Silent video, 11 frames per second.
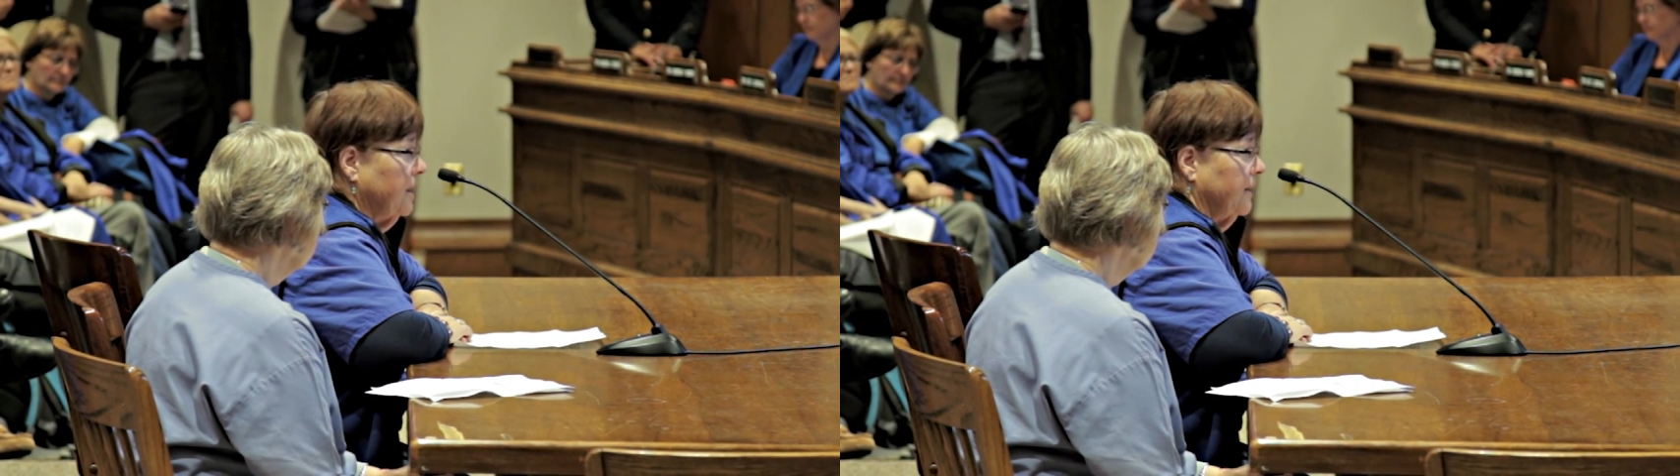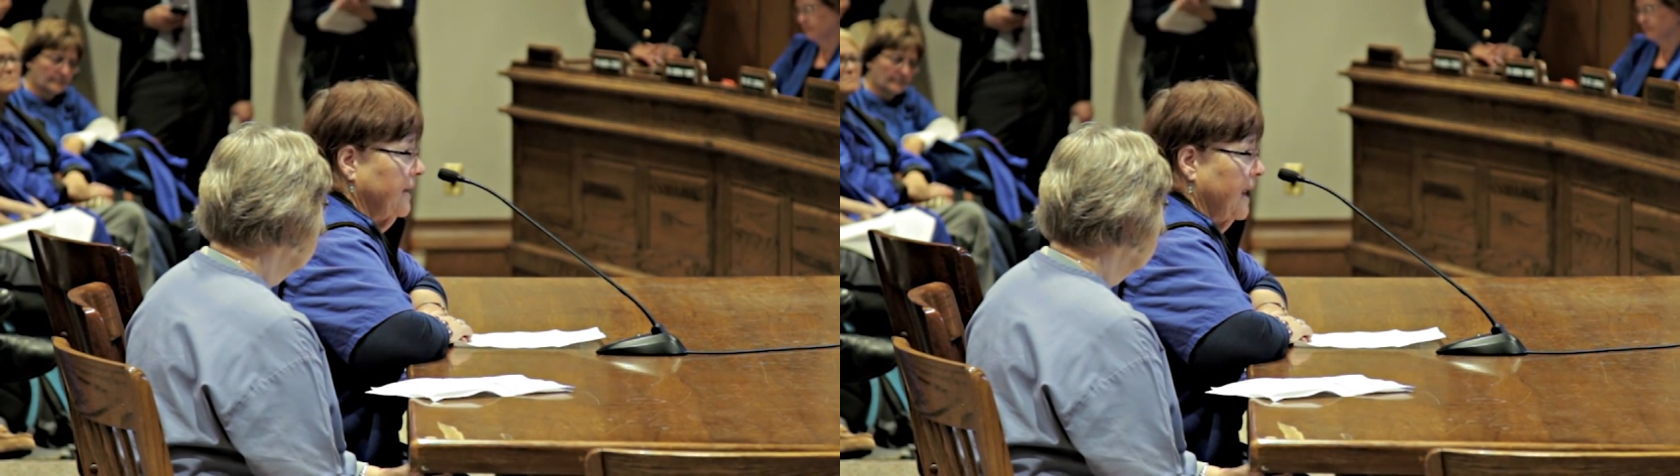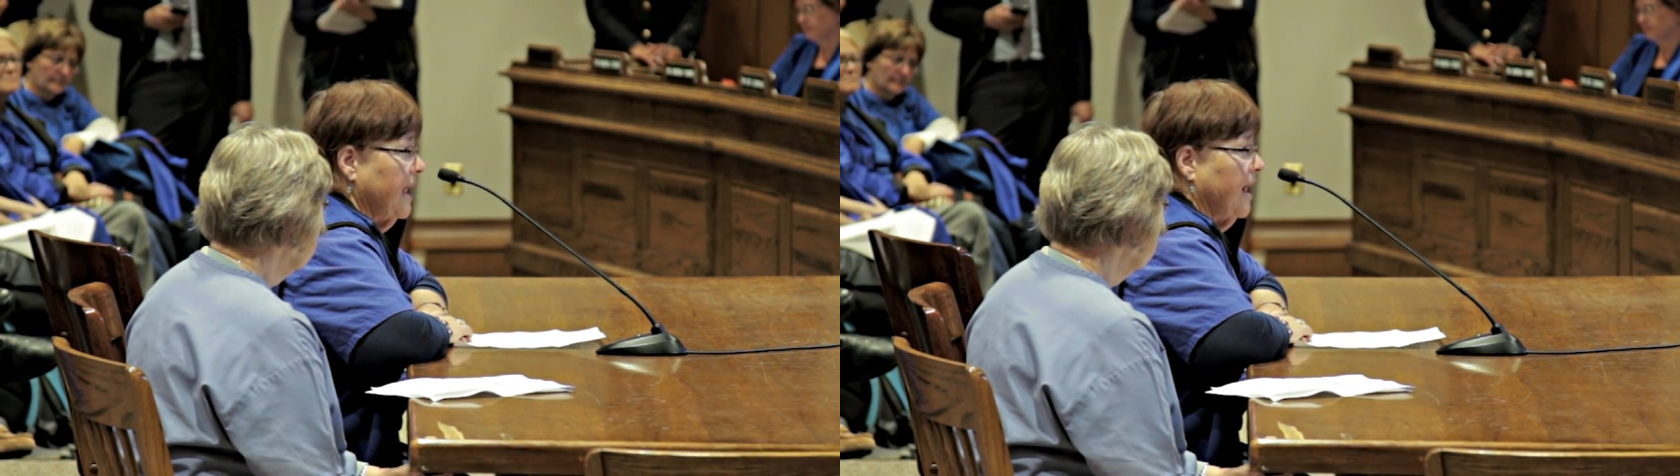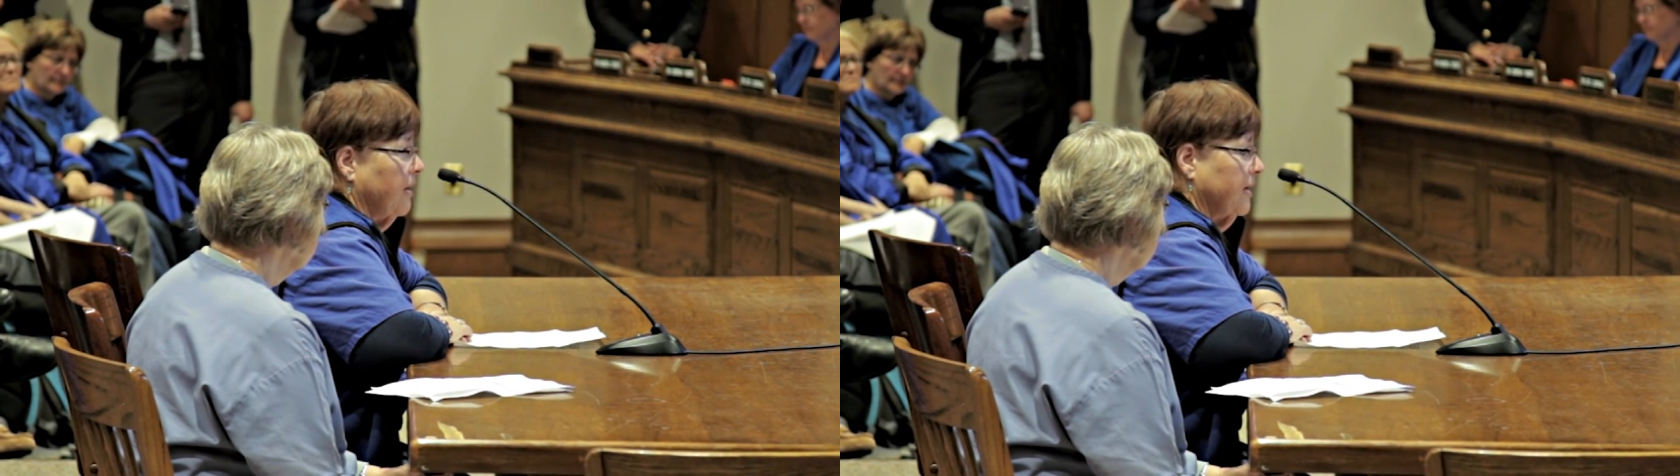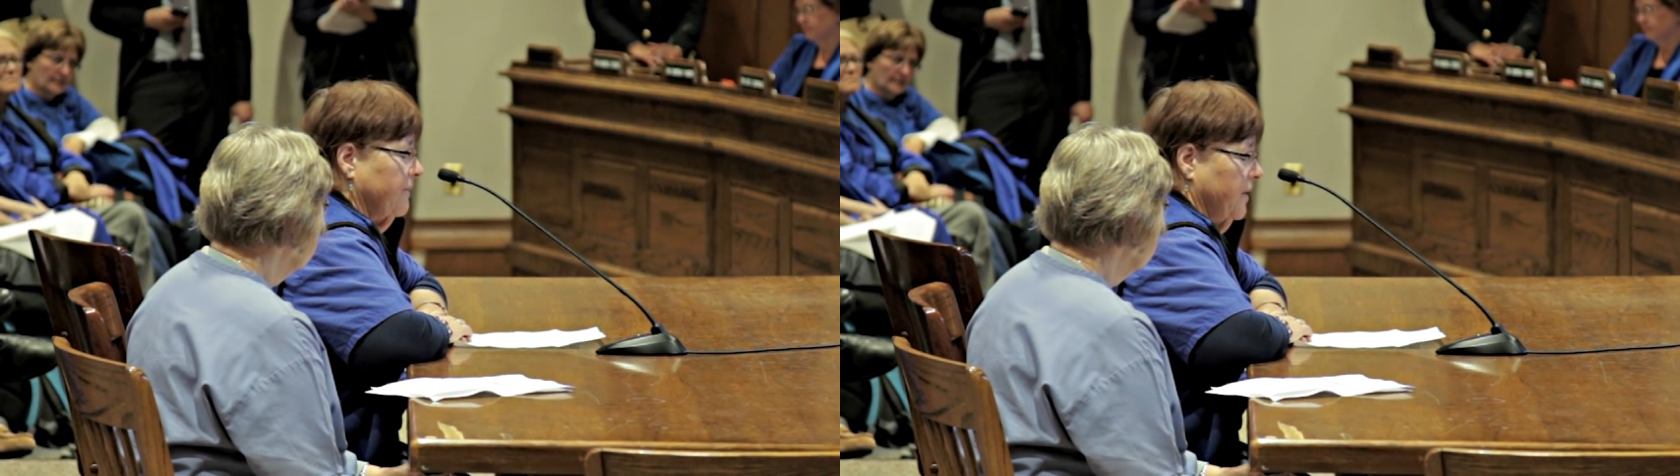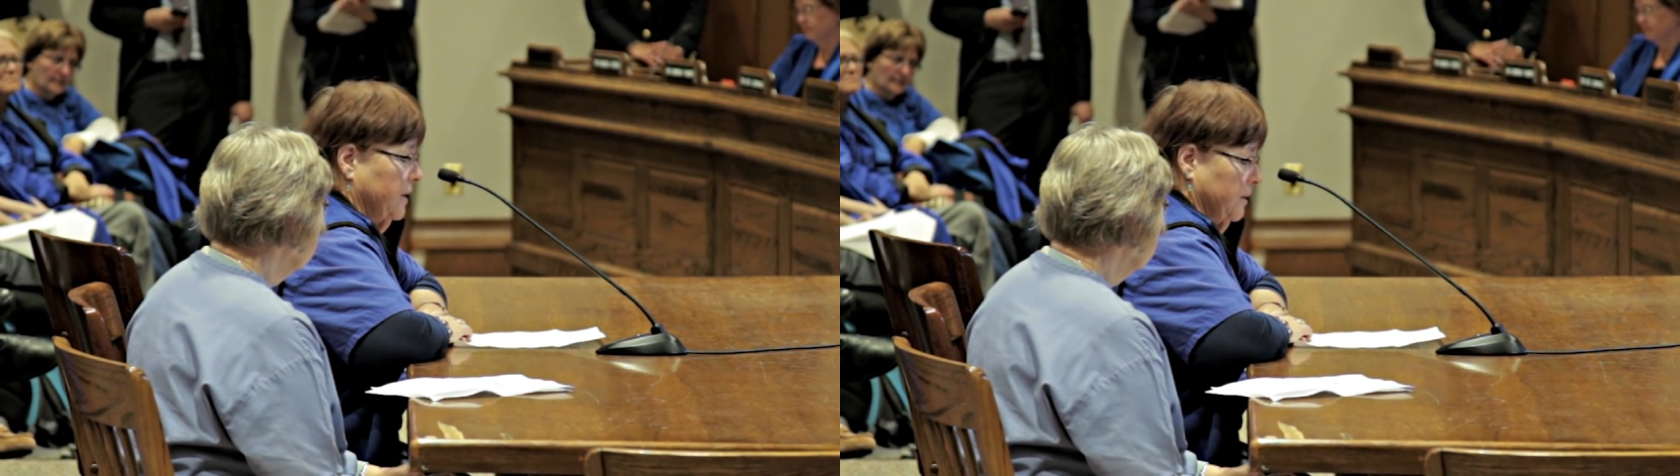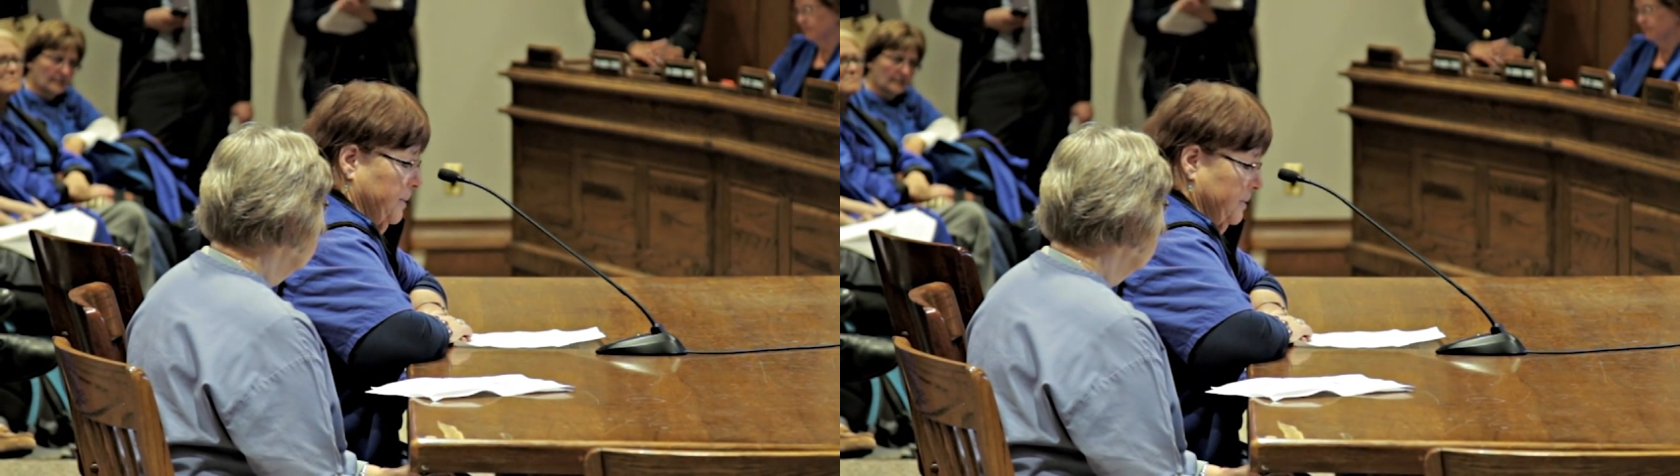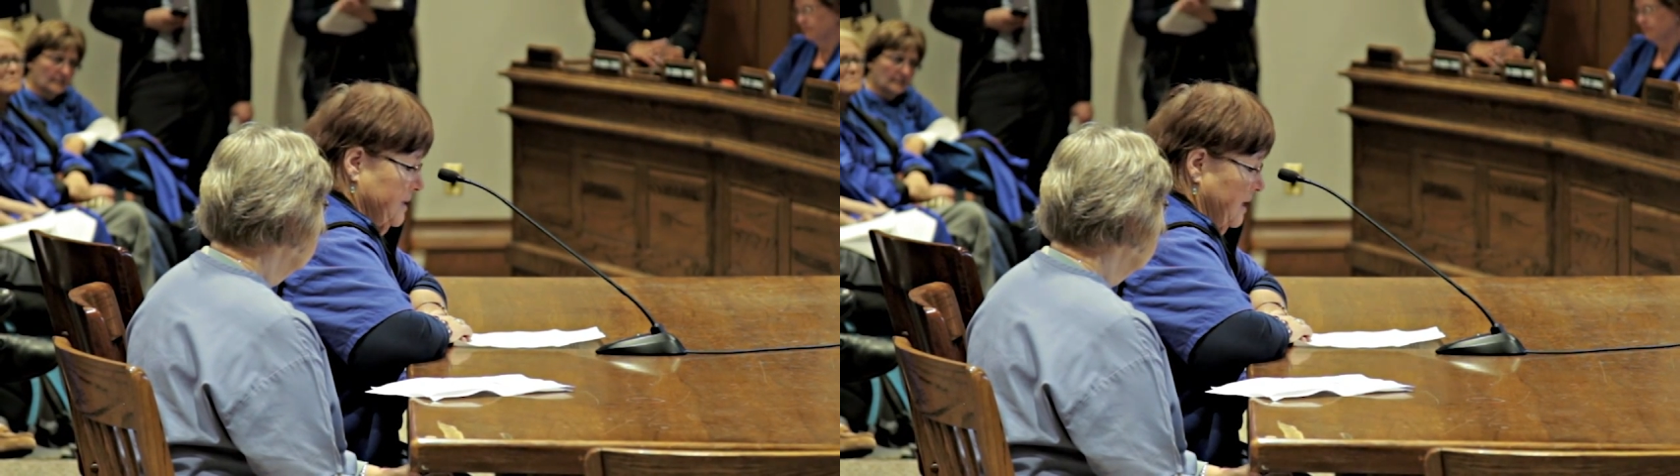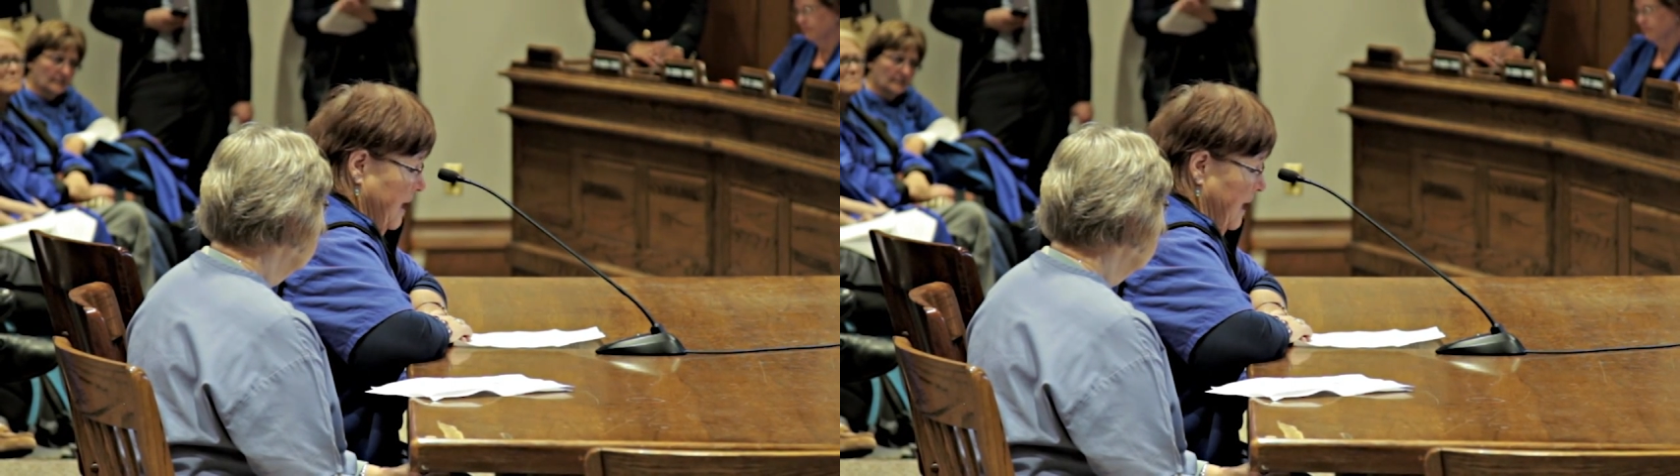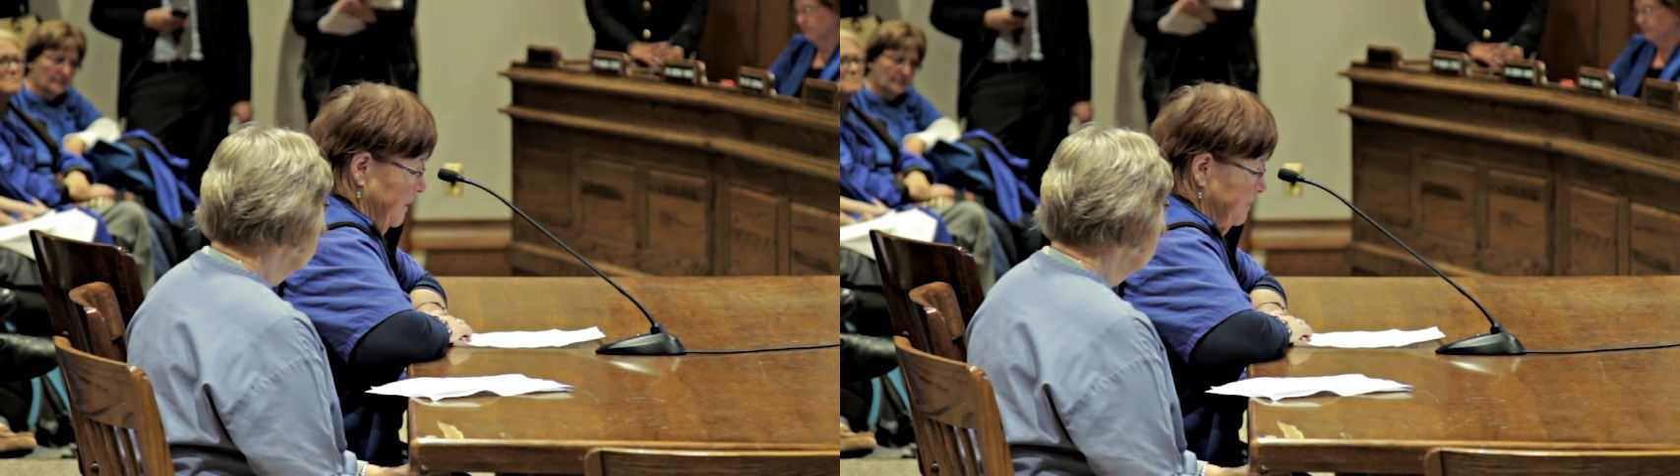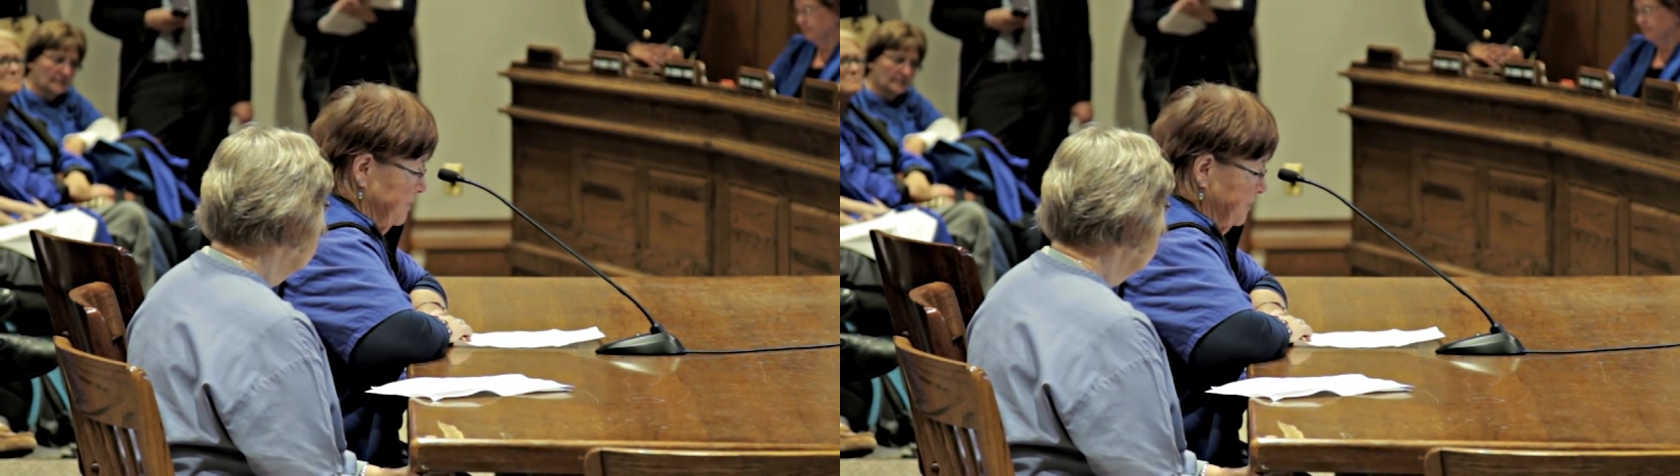and they are available today.